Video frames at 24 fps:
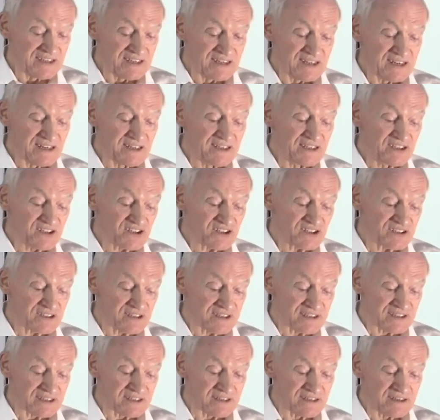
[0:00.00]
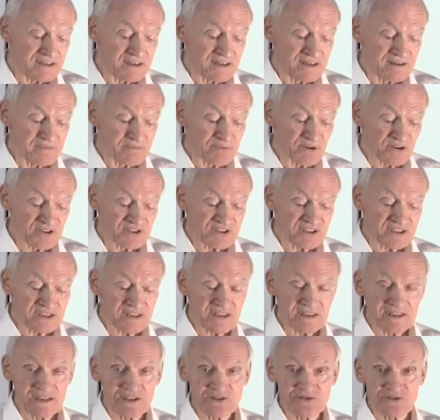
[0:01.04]
Initially,
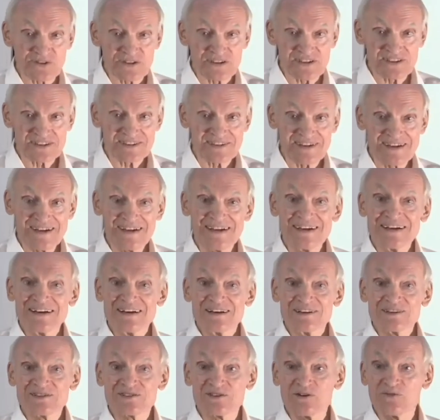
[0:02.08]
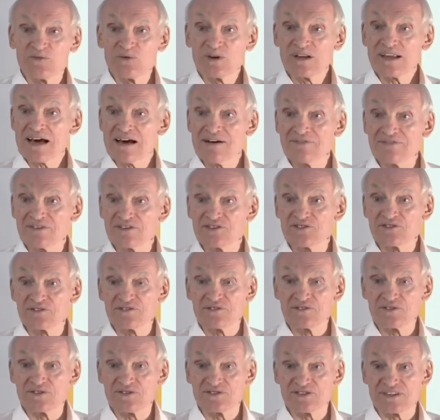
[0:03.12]
personal interest. So we'll have
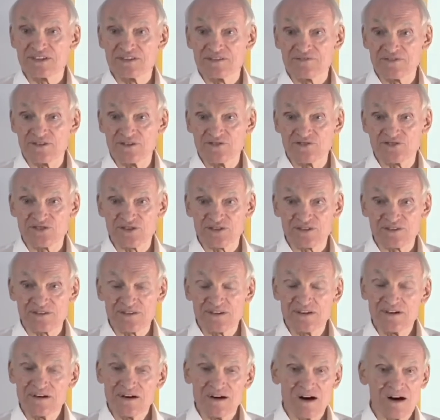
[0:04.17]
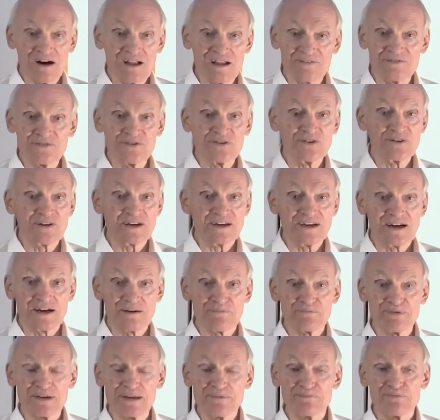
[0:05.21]
interviews in the future. All of you are young
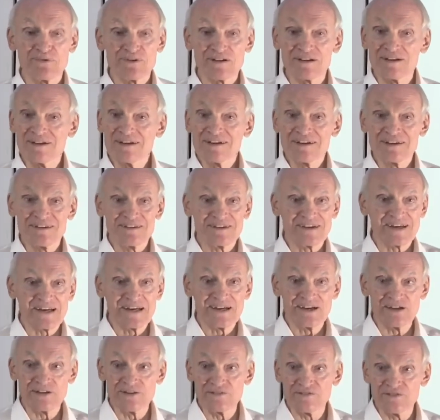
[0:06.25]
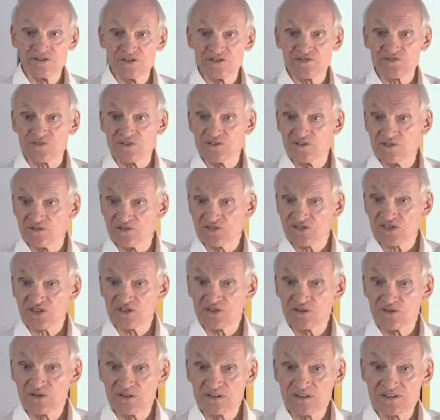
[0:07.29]
people. You'll get interviews for new
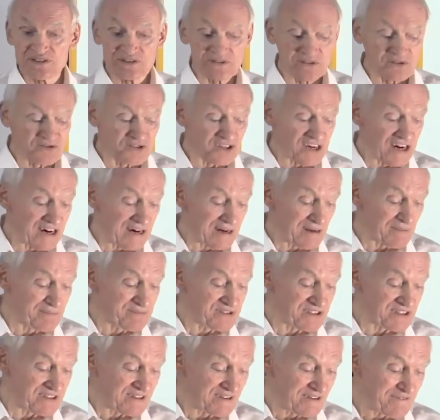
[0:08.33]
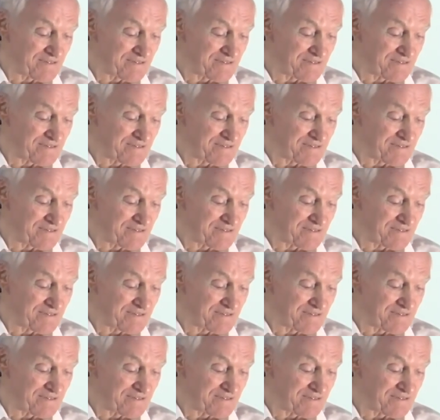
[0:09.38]
schools, new jobs.